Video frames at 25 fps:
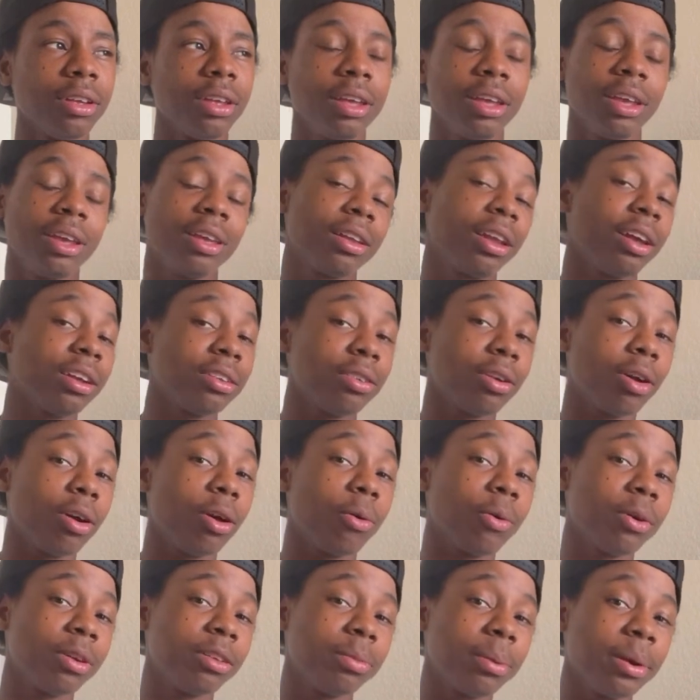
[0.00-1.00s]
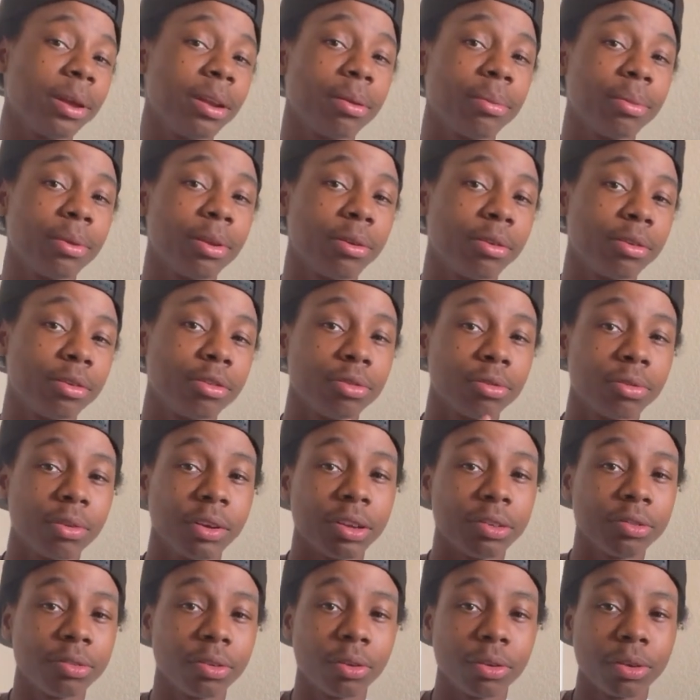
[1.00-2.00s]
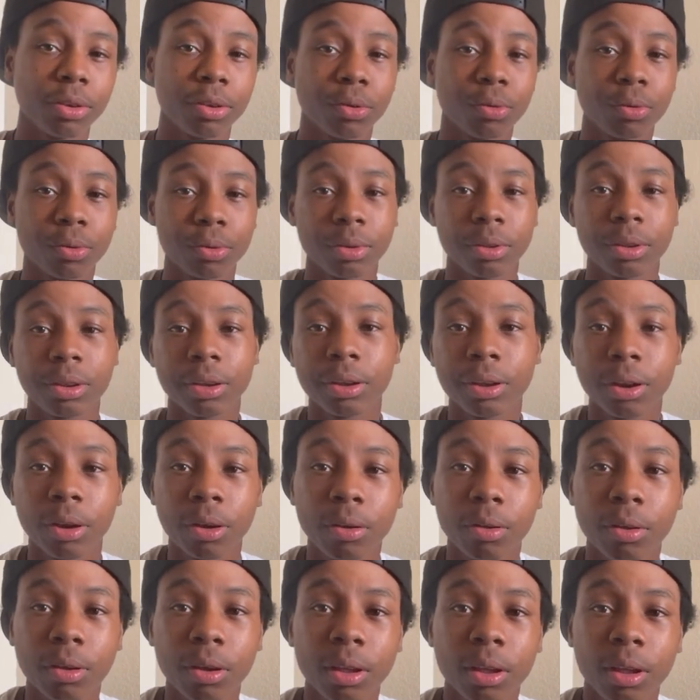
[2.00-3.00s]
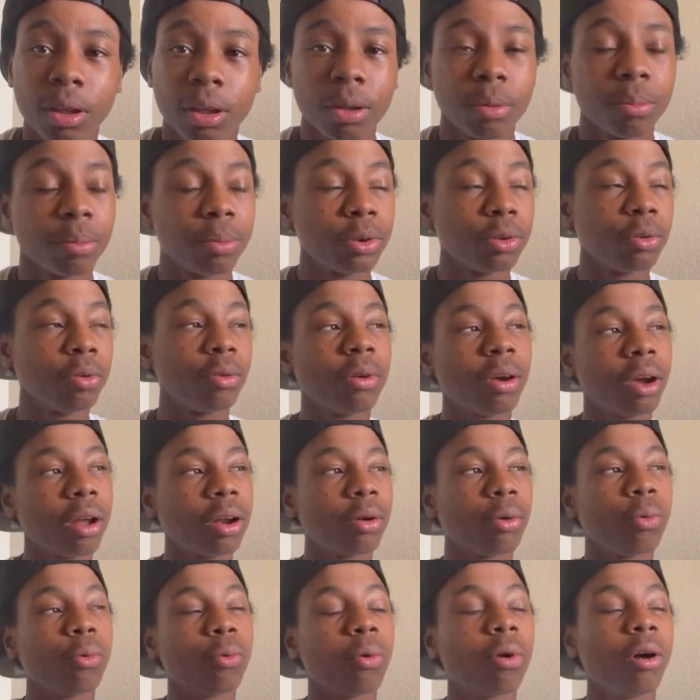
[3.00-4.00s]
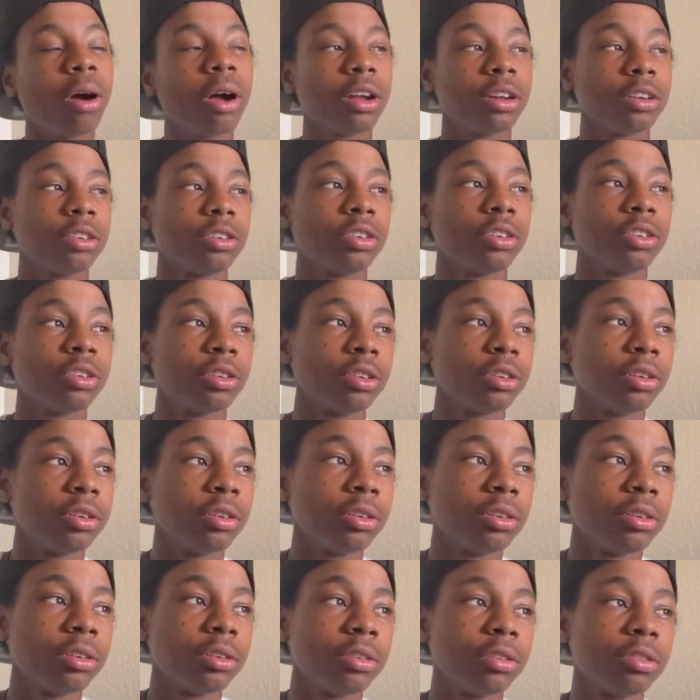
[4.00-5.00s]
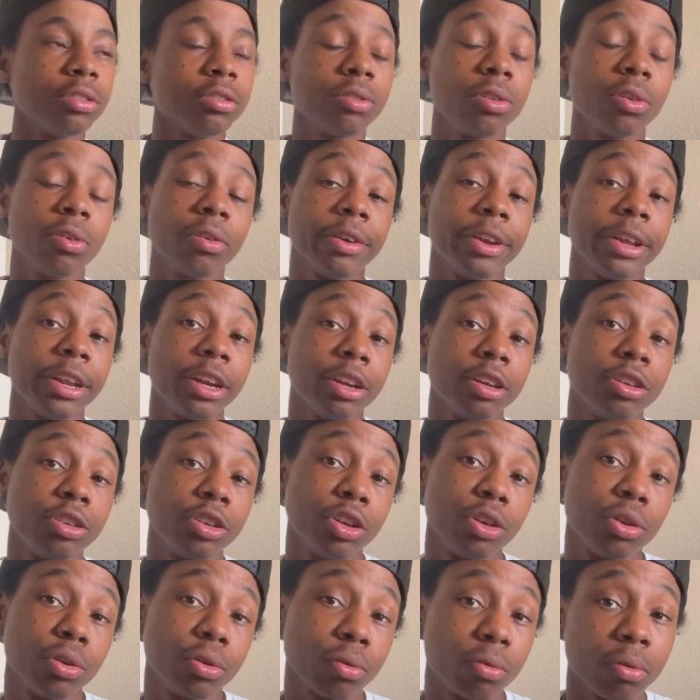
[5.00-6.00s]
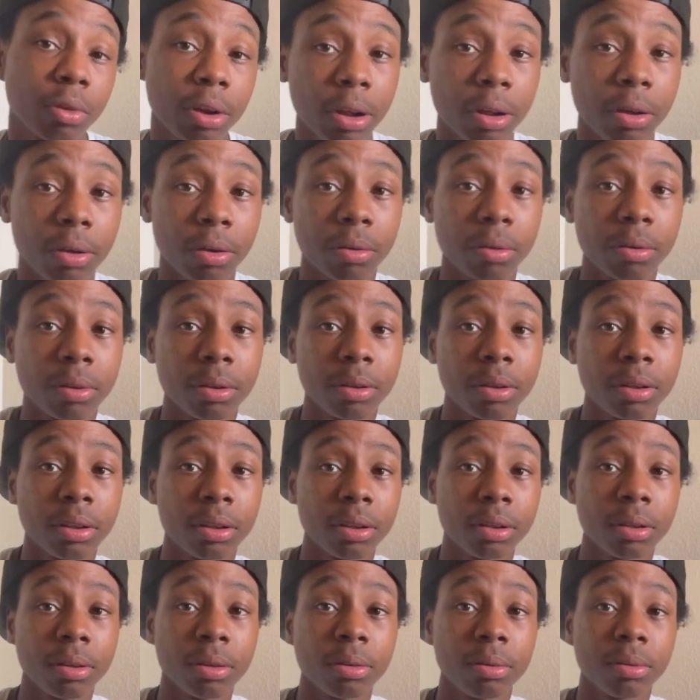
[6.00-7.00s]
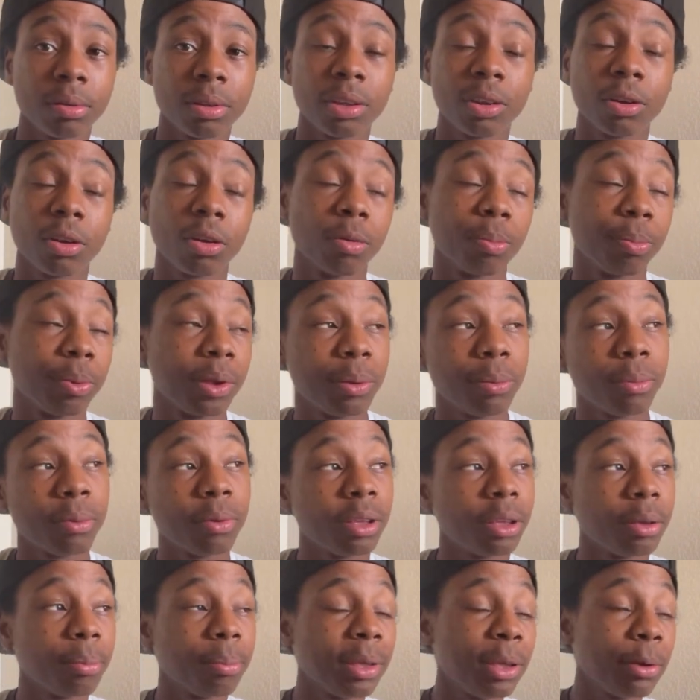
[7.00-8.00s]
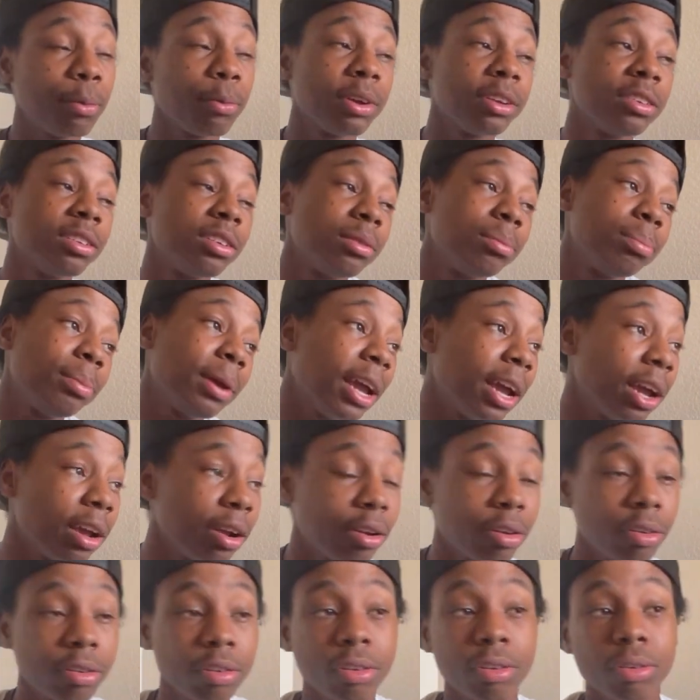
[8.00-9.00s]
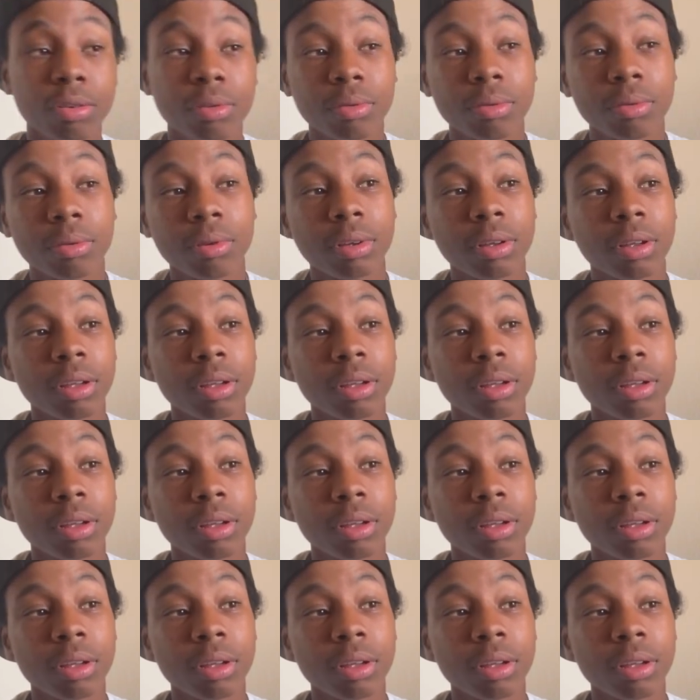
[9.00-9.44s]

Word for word: He like to always play the little tricks on you, you know? But you got to watch certain energy around. You know, people can be wishing bad on you.